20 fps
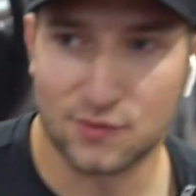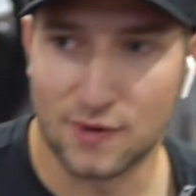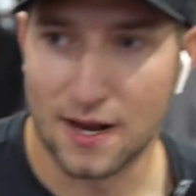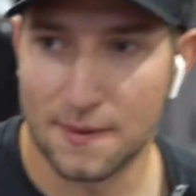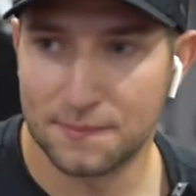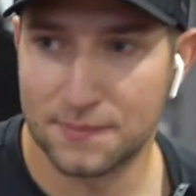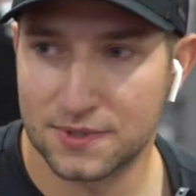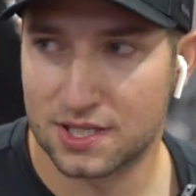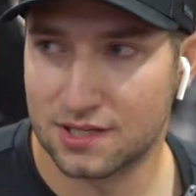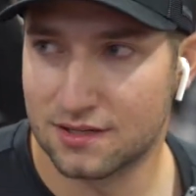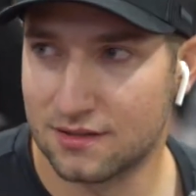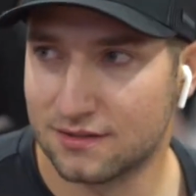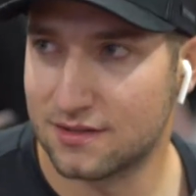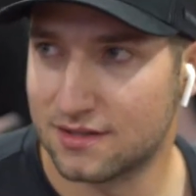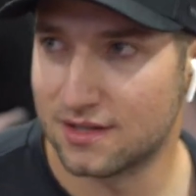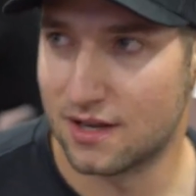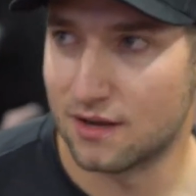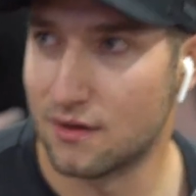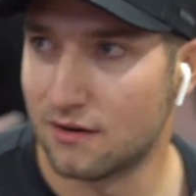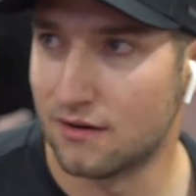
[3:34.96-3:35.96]
reps.
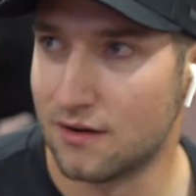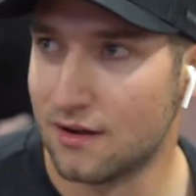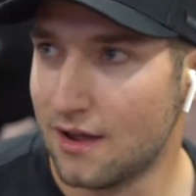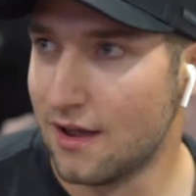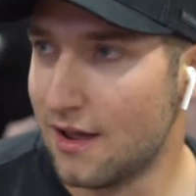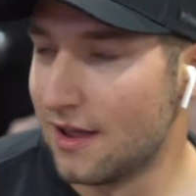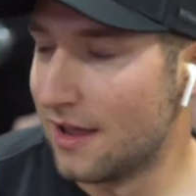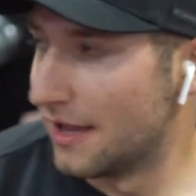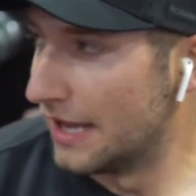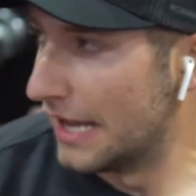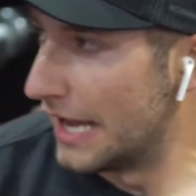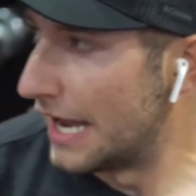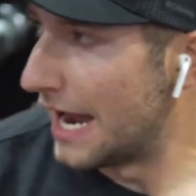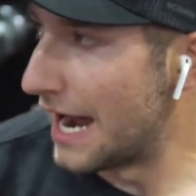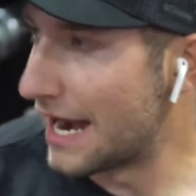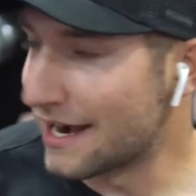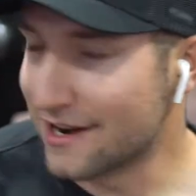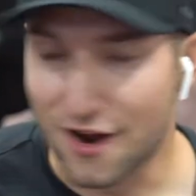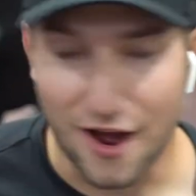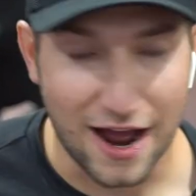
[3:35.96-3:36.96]
So
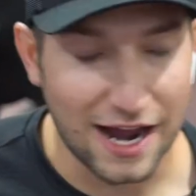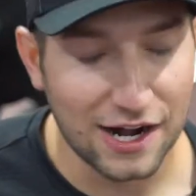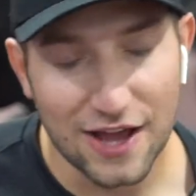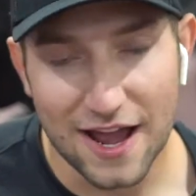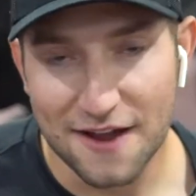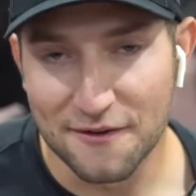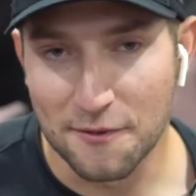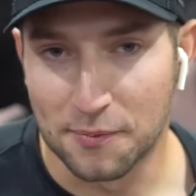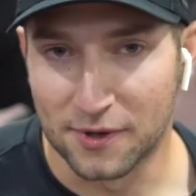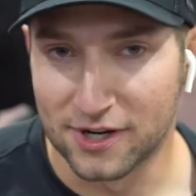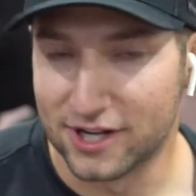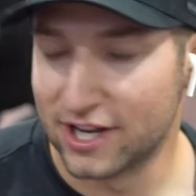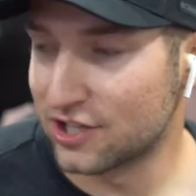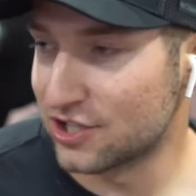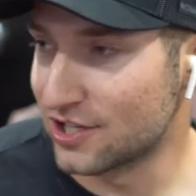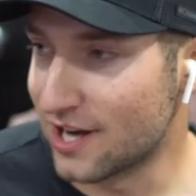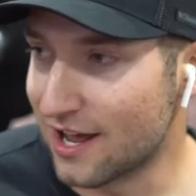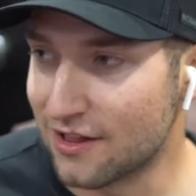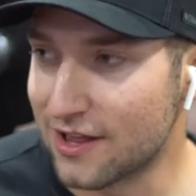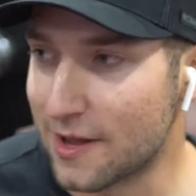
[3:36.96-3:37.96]
I don't know. I don't have a
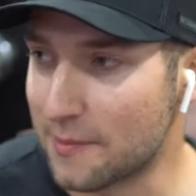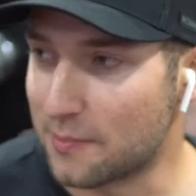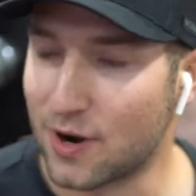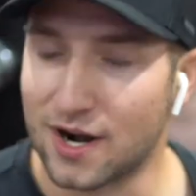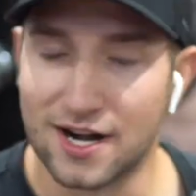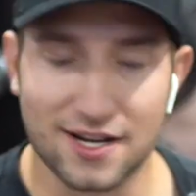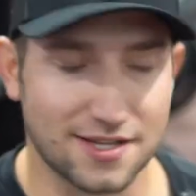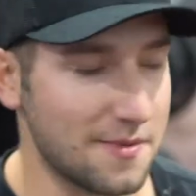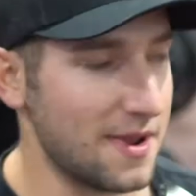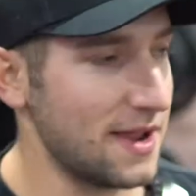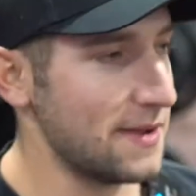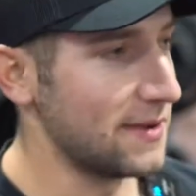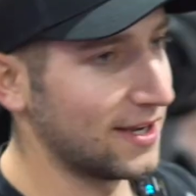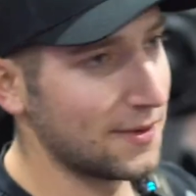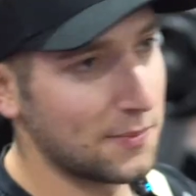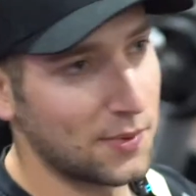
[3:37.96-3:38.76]
prediction. I'll let Parsa make a